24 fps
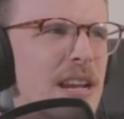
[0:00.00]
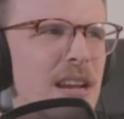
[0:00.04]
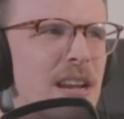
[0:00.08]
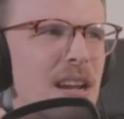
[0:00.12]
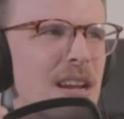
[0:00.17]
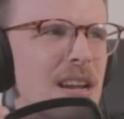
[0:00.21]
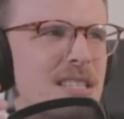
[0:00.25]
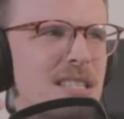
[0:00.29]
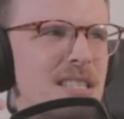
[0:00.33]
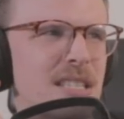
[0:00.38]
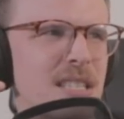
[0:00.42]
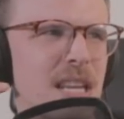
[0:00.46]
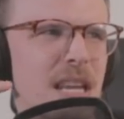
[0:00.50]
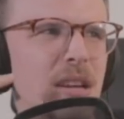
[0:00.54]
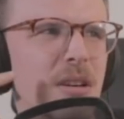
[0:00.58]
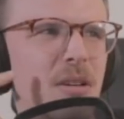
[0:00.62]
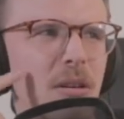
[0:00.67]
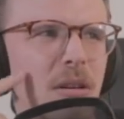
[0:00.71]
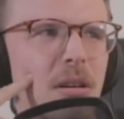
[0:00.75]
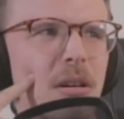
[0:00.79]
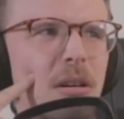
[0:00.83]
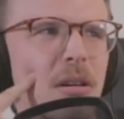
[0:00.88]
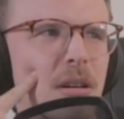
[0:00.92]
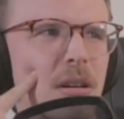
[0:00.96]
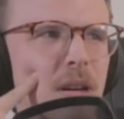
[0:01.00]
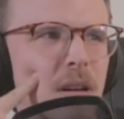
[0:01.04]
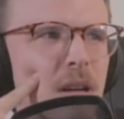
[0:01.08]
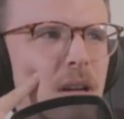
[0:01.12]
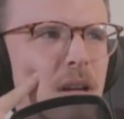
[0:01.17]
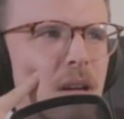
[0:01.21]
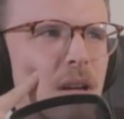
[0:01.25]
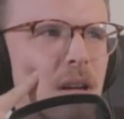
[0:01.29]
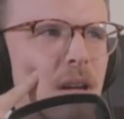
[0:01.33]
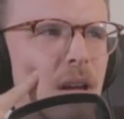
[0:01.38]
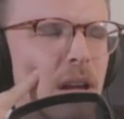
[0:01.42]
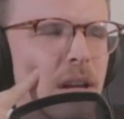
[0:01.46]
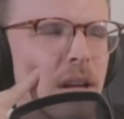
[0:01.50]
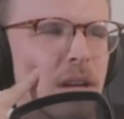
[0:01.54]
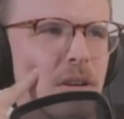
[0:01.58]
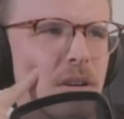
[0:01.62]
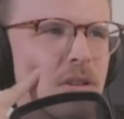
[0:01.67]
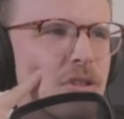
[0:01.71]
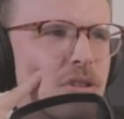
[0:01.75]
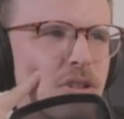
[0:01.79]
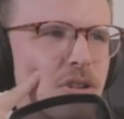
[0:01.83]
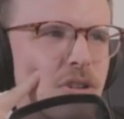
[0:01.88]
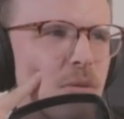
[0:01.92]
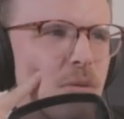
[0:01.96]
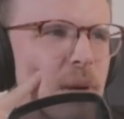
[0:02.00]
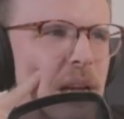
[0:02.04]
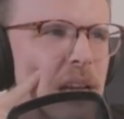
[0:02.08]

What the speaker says: a seagull and consuming